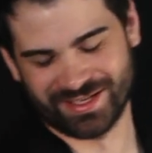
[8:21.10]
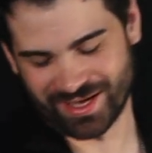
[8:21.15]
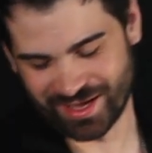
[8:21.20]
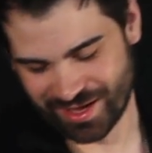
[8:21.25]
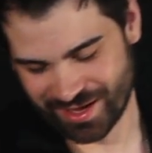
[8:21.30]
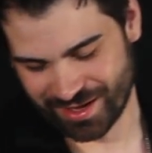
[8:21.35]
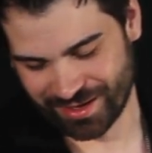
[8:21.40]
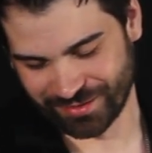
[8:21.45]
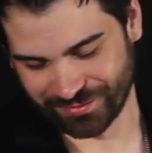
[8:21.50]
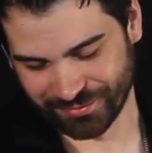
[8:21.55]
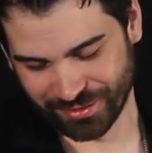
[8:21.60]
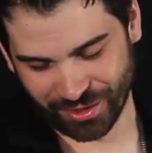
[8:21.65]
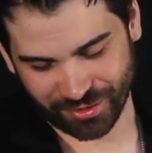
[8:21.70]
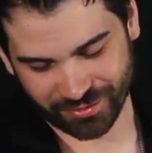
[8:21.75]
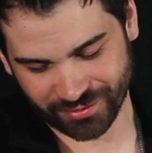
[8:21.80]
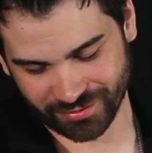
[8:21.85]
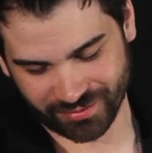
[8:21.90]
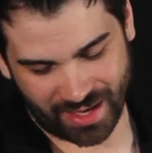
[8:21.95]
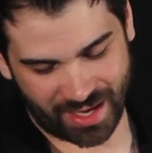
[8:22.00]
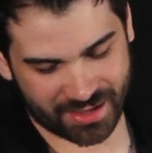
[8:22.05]
Other
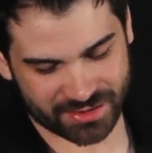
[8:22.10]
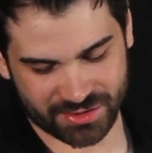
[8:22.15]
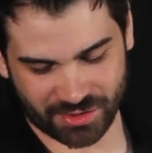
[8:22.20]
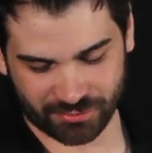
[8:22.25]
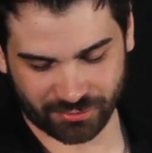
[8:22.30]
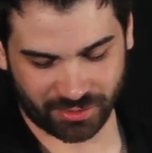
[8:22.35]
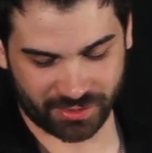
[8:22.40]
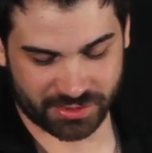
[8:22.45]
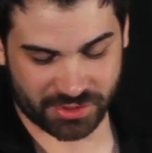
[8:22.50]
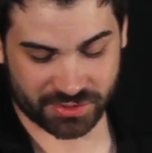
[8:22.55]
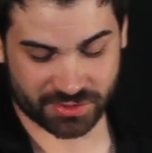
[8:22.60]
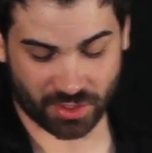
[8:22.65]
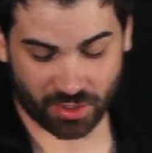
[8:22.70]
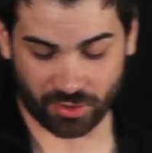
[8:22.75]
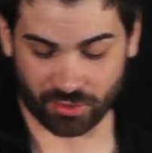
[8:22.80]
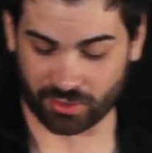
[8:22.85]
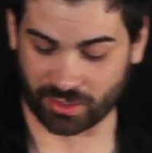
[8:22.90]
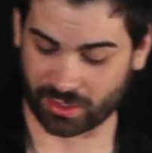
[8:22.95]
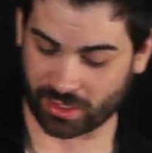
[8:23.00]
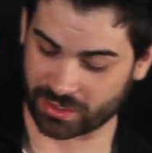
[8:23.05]
than that, it's all religious.
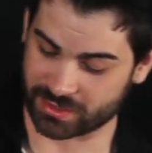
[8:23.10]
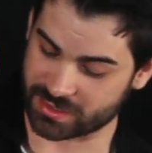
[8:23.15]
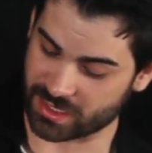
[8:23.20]
Oh, and I got a